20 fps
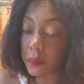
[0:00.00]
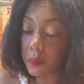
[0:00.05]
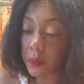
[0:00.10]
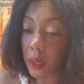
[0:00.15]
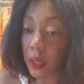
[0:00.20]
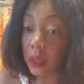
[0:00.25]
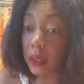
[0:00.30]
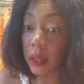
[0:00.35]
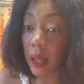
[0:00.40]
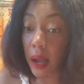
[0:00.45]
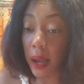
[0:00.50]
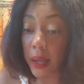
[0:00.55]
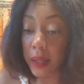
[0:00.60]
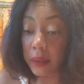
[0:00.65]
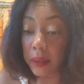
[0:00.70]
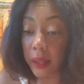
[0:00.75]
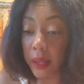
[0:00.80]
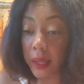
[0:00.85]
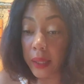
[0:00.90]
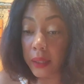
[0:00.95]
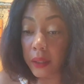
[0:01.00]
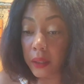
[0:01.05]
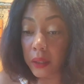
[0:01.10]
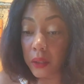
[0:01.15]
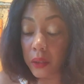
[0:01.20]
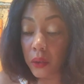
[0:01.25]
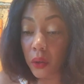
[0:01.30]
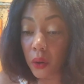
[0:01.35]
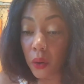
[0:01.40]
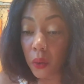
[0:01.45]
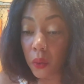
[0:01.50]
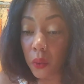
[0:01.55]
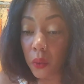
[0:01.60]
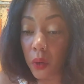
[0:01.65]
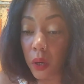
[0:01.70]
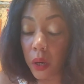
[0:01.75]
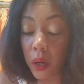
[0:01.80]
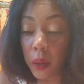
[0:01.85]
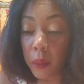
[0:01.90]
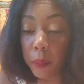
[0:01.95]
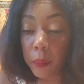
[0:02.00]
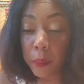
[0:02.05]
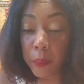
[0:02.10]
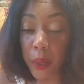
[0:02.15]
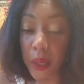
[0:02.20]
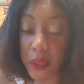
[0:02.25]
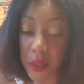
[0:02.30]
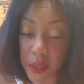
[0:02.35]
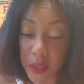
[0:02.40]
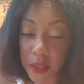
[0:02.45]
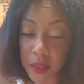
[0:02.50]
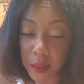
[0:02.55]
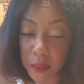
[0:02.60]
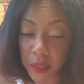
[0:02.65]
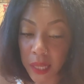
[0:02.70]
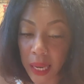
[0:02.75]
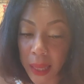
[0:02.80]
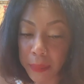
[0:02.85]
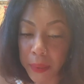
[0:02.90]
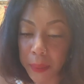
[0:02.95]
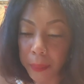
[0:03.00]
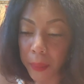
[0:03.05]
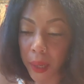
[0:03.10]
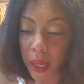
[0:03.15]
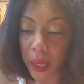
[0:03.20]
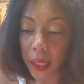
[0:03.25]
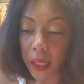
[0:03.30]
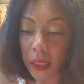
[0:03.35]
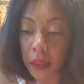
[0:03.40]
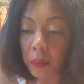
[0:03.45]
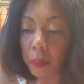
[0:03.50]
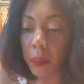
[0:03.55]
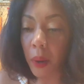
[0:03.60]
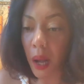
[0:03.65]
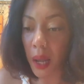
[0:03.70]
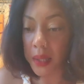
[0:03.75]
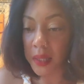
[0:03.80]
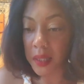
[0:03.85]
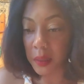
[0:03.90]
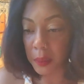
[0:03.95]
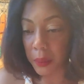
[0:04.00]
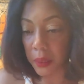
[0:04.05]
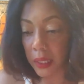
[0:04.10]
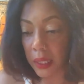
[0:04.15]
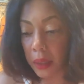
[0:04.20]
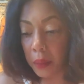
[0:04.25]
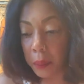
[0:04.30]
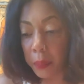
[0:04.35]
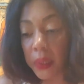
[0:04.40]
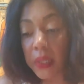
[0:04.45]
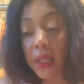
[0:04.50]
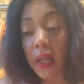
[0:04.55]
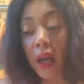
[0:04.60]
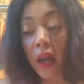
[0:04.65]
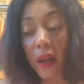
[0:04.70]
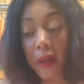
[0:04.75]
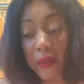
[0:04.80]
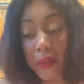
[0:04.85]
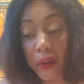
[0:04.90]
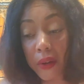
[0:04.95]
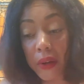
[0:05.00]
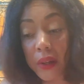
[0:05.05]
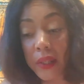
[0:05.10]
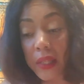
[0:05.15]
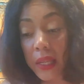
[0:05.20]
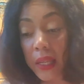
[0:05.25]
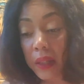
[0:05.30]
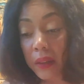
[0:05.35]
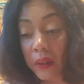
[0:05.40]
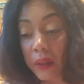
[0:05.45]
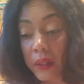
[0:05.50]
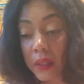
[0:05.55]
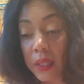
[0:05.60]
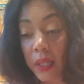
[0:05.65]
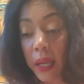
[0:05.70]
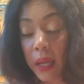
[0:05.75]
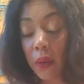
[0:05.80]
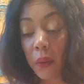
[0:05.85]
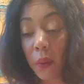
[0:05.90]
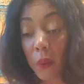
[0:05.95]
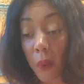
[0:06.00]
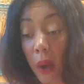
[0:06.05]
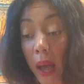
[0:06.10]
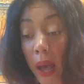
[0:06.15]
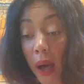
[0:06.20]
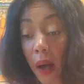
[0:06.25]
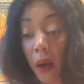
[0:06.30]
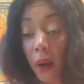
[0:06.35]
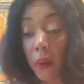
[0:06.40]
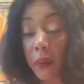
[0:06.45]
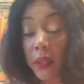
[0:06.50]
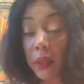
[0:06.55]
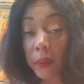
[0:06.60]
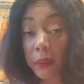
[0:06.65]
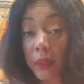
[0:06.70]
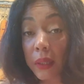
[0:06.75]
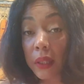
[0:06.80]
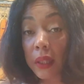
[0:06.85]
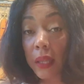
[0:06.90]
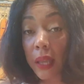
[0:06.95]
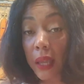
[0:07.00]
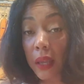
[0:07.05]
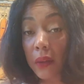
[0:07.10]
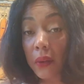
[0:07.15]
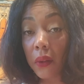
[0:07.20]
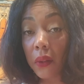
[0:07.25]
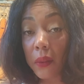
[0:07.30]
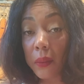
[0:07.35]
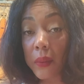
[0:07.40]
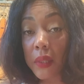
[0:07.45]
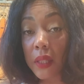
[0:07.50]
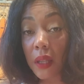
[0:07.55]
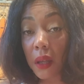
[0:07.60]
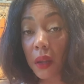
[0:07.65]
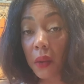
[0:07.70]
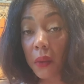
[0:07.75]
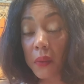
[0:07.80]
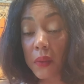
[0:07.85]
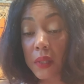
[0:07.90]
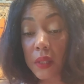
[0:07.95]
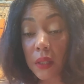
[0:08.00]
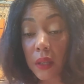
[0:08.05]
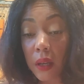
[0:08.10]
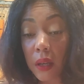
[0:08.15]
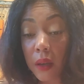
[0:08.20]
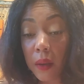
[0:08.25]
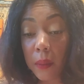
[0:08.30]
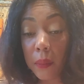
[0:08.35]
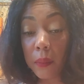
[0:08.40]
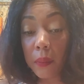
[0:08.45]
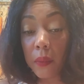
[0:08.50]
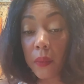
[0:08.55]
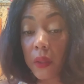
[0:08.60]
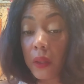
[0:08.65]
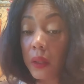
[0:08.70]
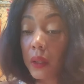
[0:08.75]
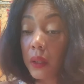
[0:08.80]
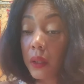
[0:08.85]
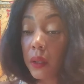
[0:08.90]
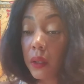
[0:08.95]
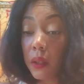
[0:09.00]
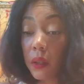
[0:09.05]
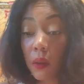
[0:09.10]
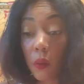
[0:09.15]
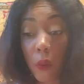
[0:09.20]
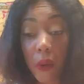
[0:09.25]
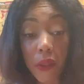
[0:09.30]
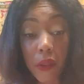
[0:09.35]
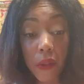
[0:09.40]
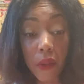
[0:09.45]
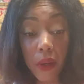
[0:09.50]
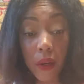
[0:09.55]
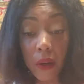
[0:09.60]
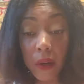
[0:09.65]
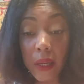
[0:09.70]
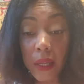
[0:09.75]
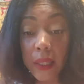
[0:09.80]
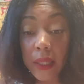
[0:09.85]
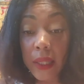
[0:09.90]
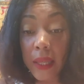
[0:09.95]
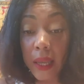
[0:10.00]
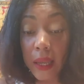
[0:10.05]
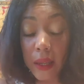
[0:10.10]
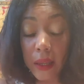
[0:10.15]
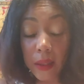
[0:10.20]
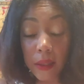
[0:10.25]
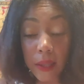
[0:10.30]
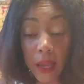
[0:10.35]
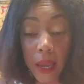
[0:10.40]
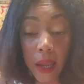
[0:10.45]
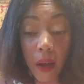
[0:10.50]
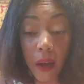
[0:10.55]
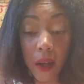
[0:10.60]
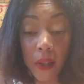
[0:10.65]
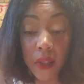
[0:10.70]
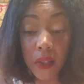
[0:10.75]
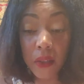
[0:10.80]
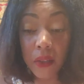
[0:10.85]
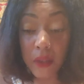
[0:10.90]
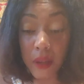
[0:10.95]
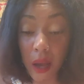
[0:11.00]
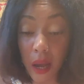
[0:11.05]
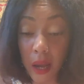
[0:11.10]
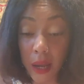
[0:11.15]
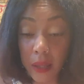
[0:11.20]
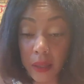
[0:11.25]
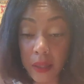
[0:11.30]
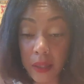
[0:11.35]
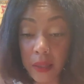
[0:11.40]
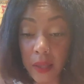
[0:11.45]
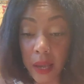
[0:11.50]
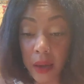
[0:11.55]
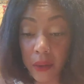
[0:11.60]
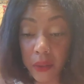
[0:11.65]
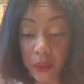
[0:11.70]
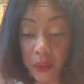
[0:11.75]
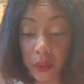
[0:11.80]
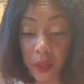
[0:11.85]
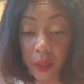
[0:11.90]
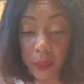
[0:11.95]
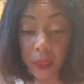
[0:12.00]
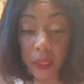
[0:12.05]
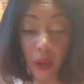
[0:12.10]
a lot, like, you know, burdensome came to mind, possibly. But to others, it looks like, wow, they really handle themselves. Whether they're in chaos or not is how you're coming